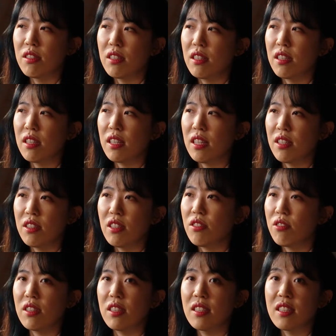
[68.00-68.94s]
the
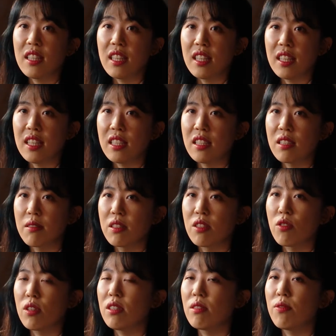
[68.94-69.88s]
industrial city is
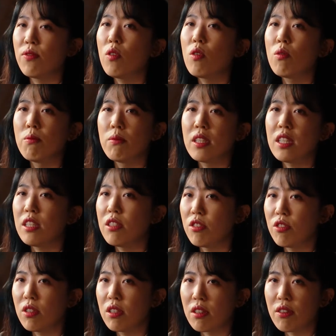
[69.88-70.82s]
transformed
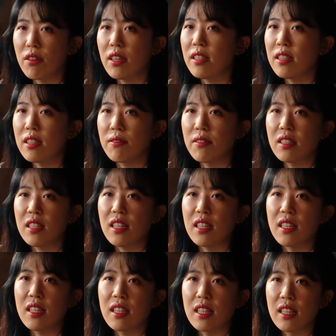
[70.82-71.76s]
into a creative
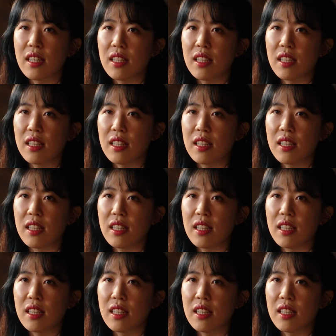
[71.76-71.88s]
city